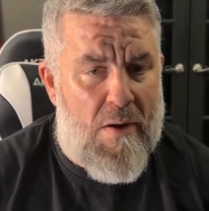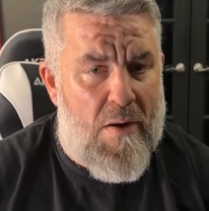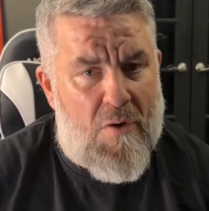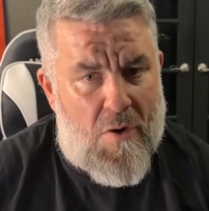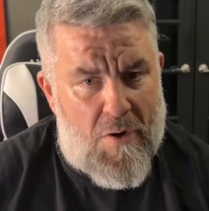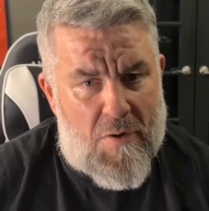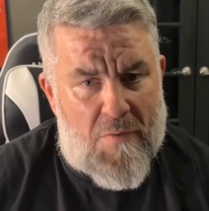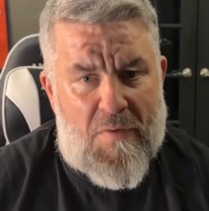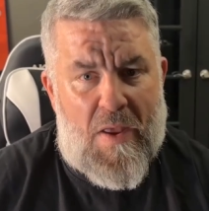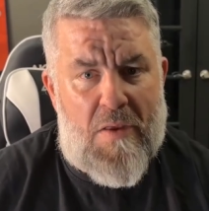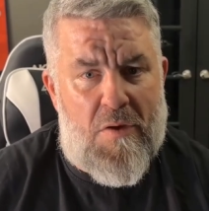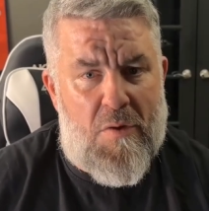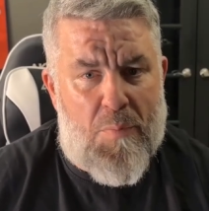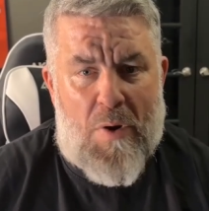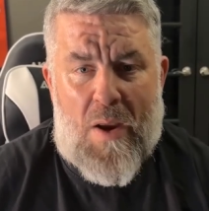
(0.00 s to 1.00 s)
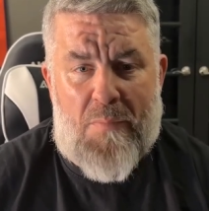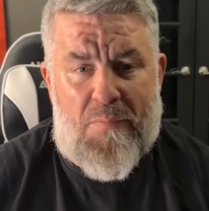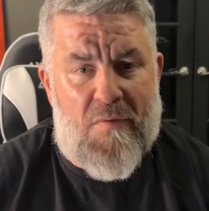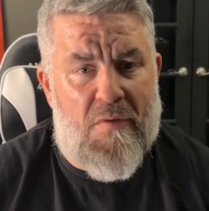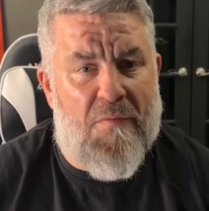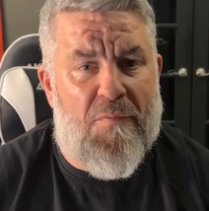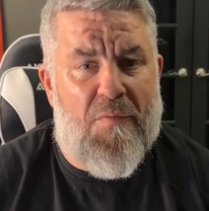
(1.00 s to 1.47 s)
Clear value props
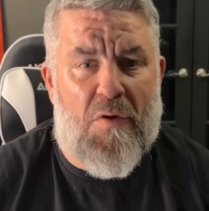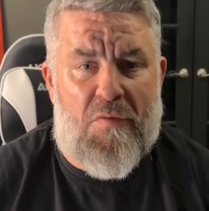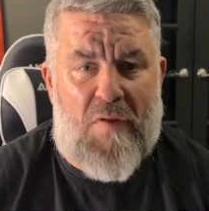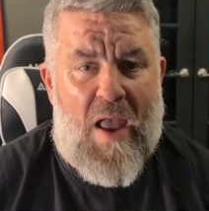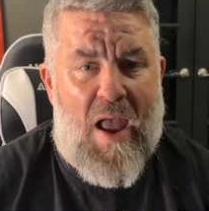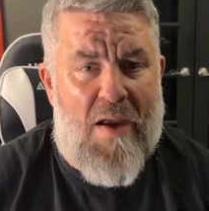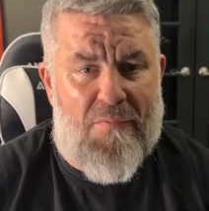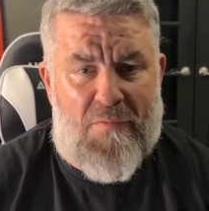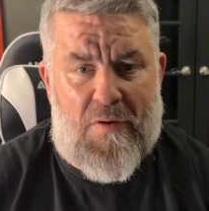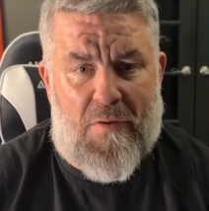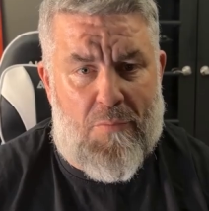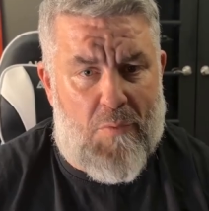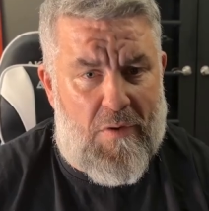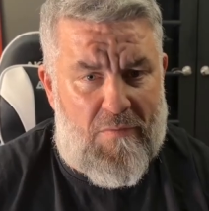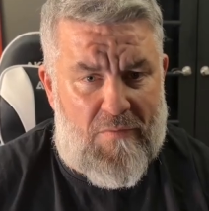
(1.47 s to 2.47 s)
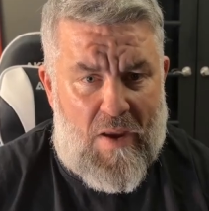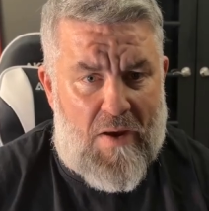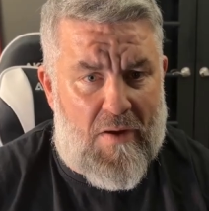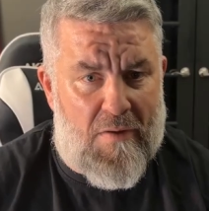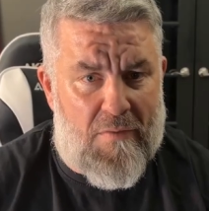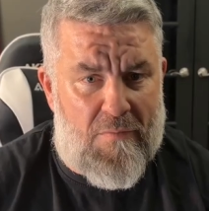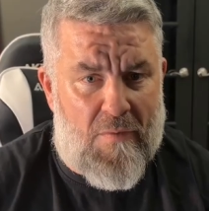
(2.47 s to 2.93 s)
in the first half to 3
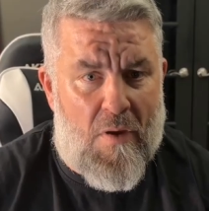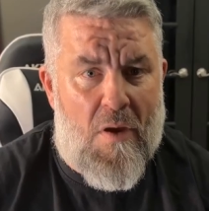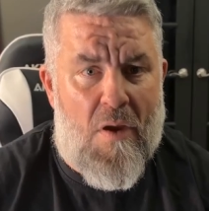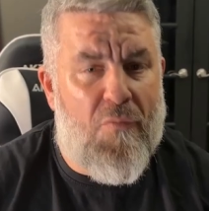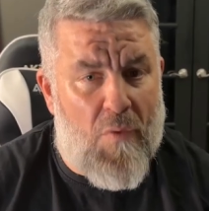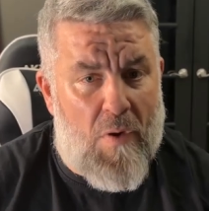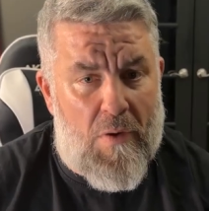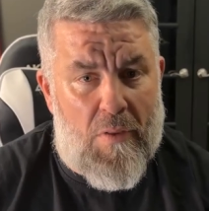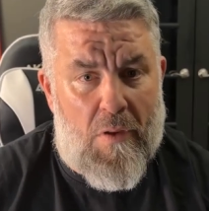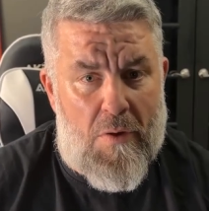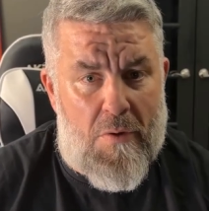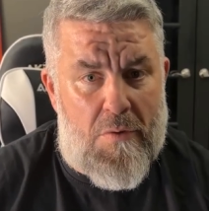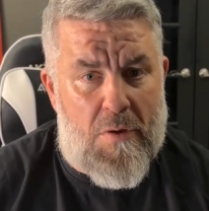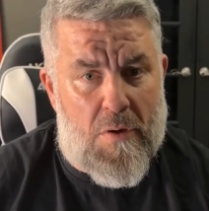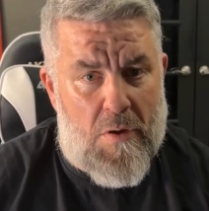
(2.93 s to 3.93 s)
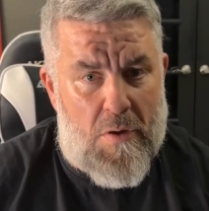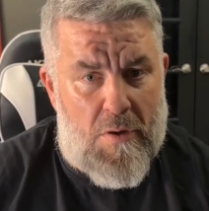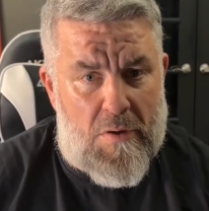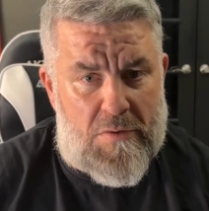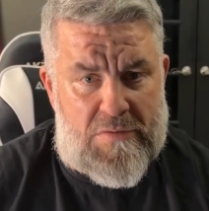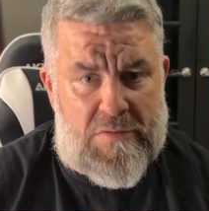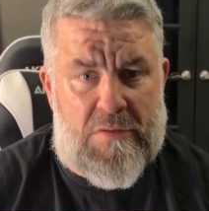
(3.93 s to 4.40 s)
seconds. Front load your
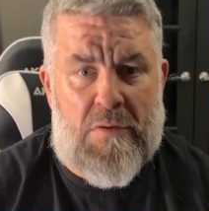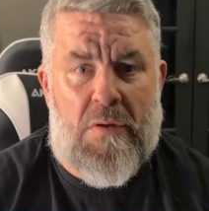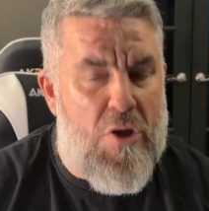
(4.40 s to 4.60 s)
hooks.